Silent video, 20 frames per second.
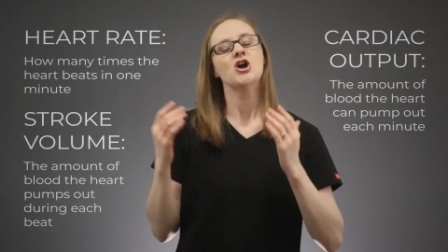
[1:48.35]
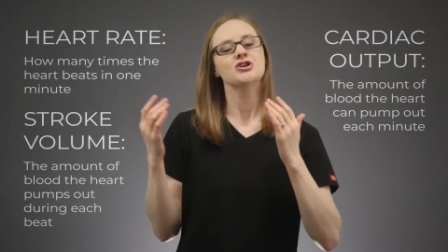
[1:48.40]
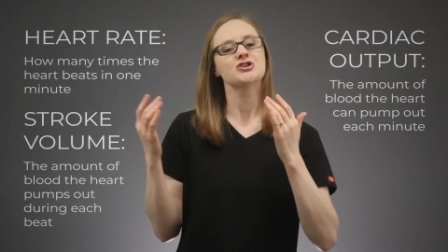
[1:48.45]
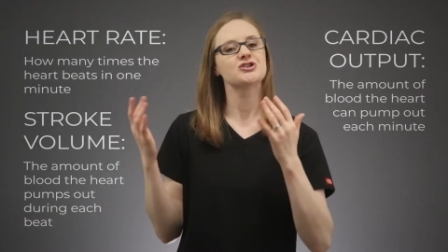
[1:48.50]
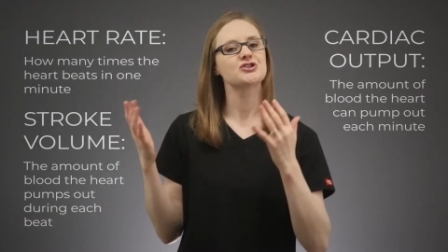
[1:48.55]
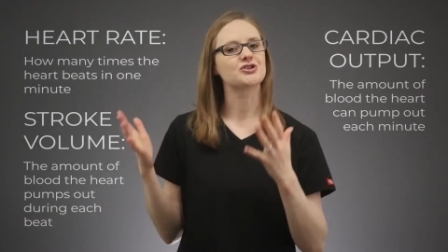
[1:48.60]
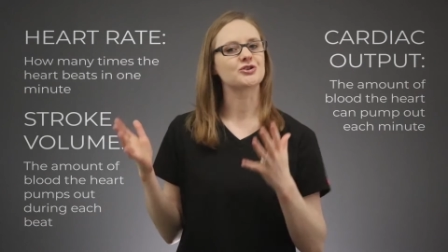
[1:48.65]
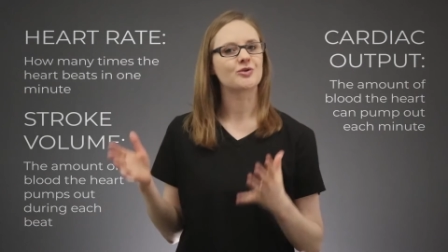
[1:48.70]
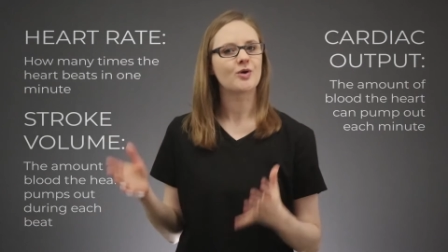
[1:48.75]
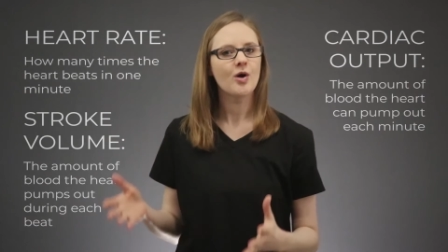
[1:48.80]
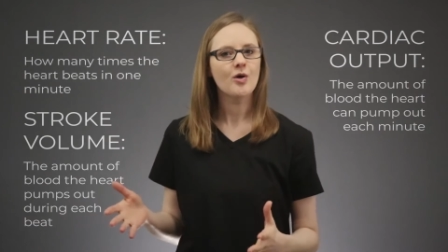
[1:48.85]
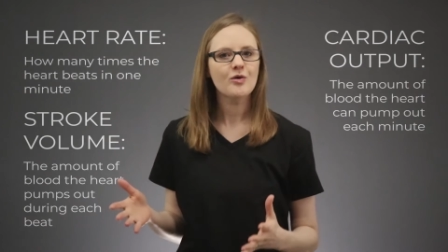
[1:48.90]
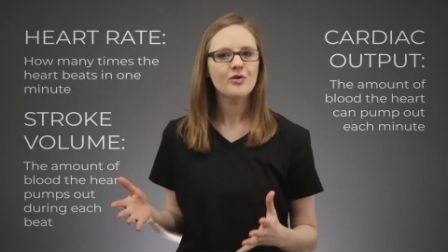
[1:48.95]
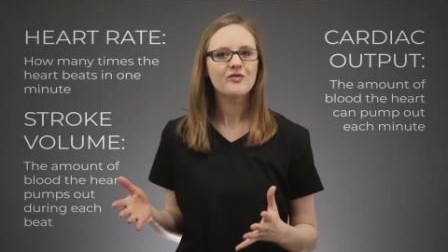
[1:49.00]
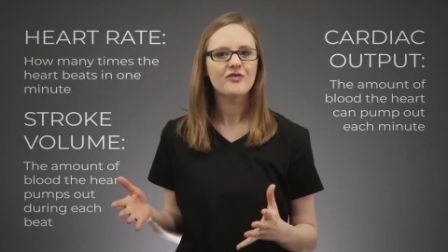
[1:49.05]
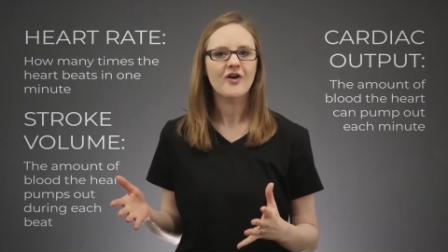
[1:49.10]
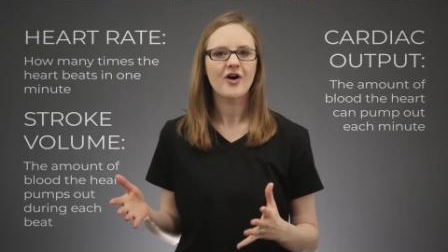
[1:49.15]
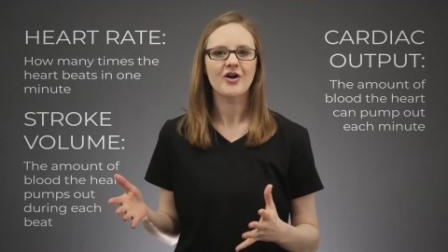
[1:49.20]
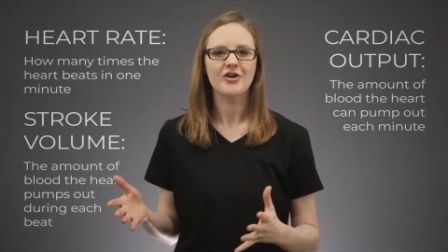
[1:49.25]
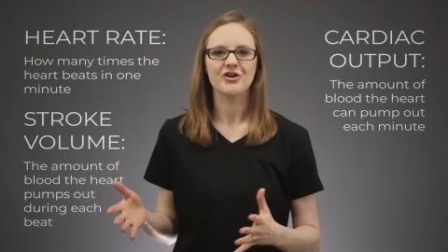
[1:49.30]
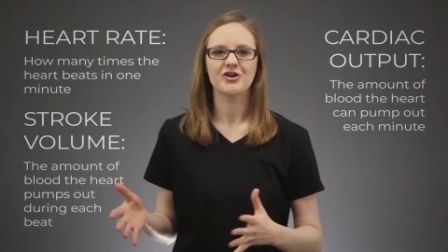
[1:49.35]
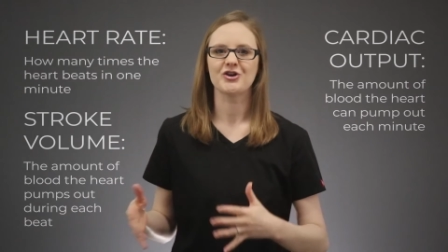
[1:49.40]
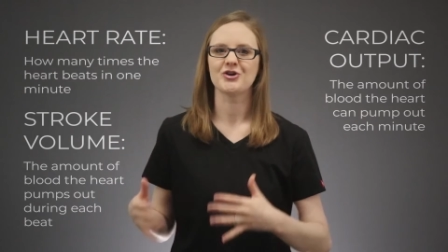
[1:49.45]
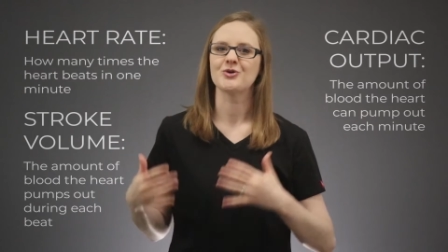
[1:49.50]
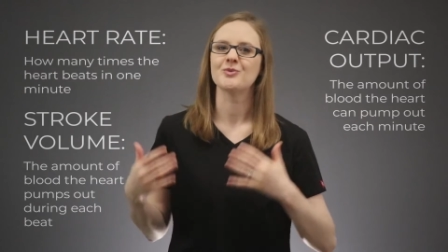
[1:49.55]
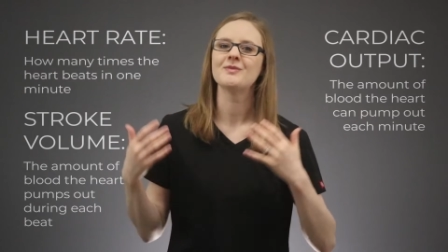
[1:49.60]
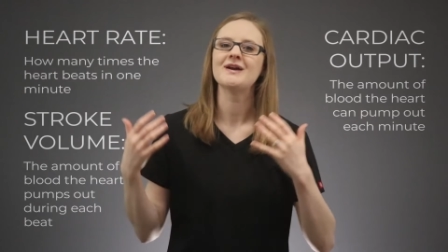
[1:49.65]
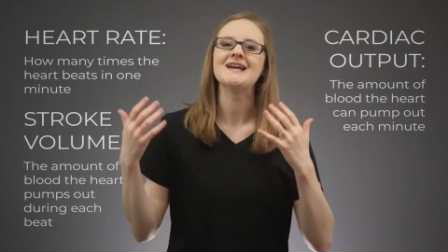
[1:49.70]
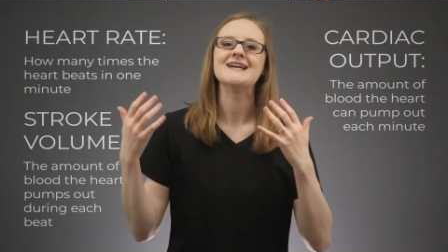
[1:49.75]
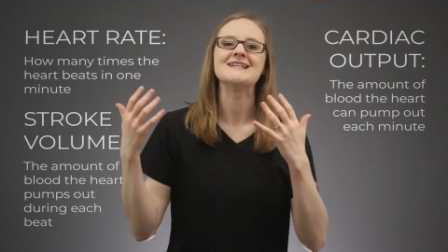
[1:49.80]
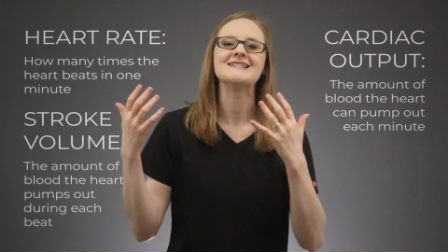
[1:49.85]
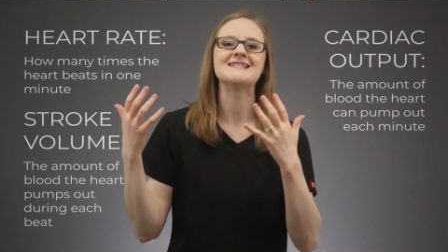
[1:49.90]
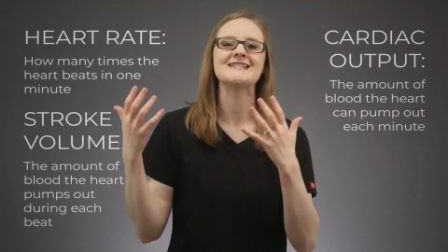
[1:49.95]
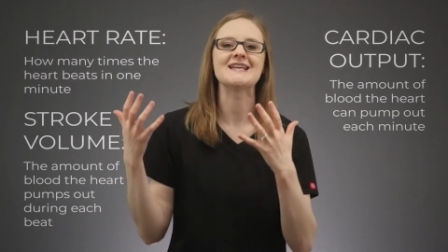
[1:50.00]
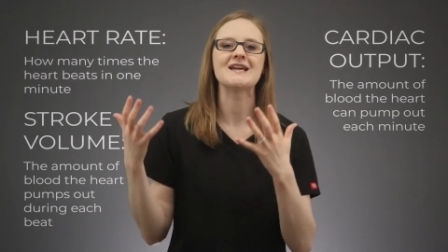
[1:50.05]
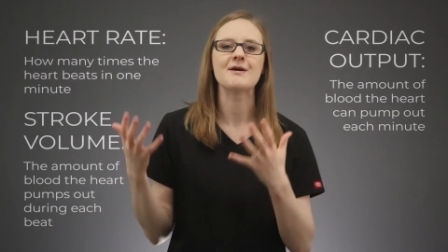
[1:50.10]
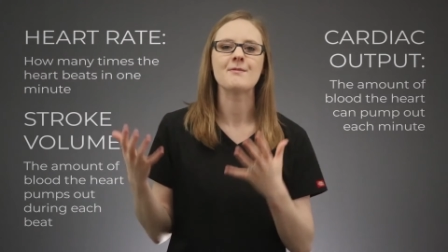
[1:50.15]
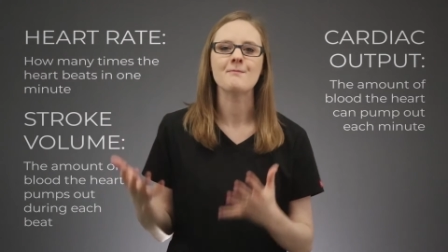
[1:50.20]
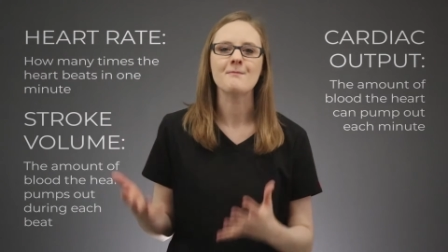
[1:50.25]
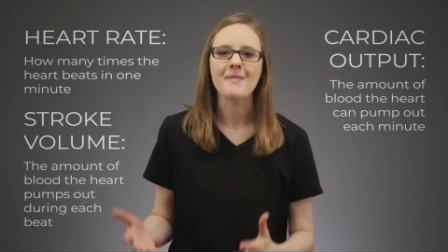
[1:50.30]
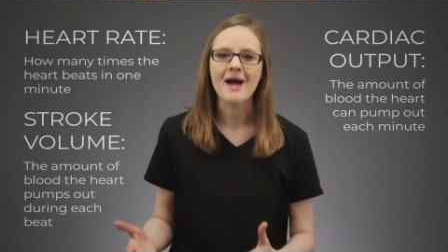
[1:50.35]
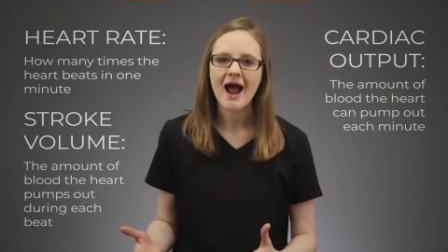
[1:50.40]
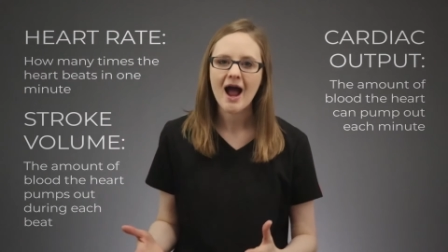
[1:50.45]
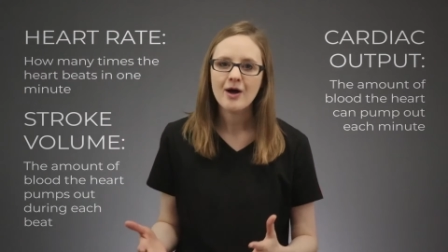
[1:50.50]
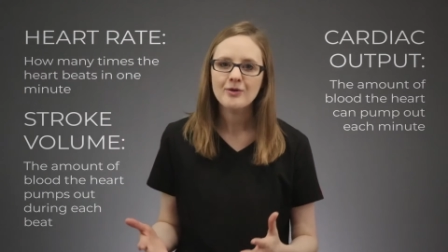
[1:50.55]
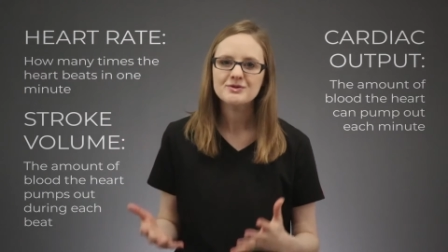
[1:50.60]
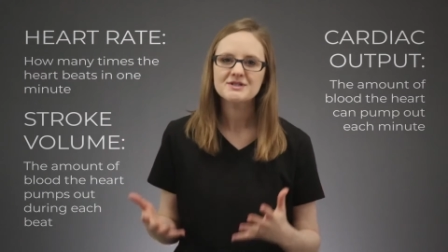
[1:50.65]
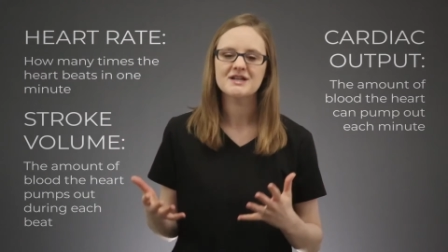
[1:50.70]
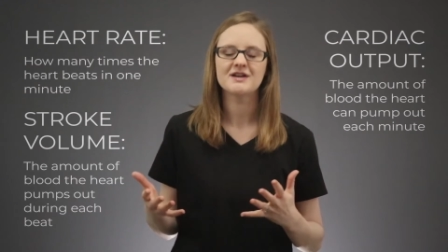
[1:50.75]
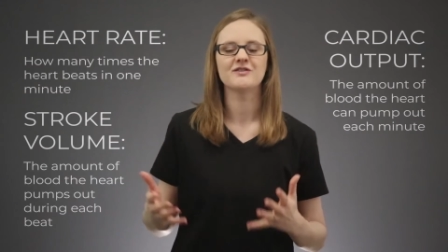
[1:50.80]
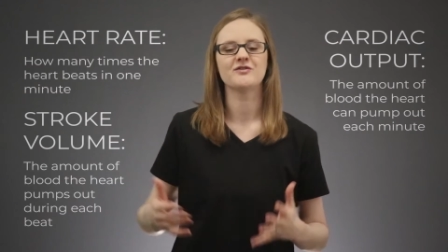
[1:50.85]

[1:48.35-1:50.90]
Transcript: Stroke volume is the amount